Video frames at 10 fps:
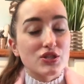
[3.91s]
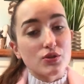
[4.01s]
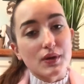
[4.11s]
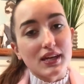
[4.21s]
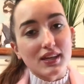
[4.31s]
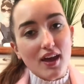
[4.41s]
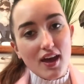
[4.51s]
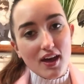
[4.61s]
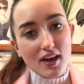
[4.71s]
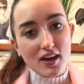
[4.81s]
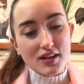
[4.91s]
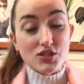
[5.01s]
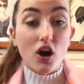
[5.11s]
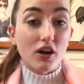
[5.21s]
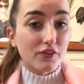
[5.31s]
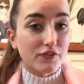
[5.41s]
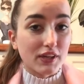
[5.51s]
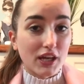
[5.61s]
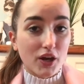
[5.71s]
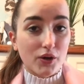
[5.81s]
doing a talk
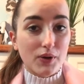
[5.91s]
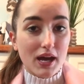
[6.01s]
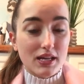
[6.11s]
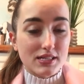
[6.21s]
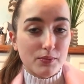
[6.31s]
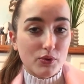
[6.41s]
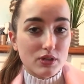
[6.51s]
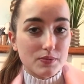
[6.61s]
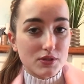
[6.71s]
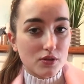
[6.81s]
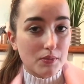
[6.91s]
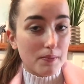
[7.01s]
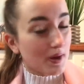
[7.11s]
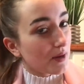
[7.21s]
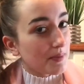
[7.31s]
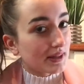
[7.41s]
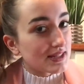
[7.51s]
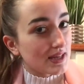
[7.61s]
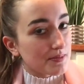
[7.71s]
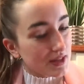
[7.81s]
video and I'm going to be doing my makeup at the same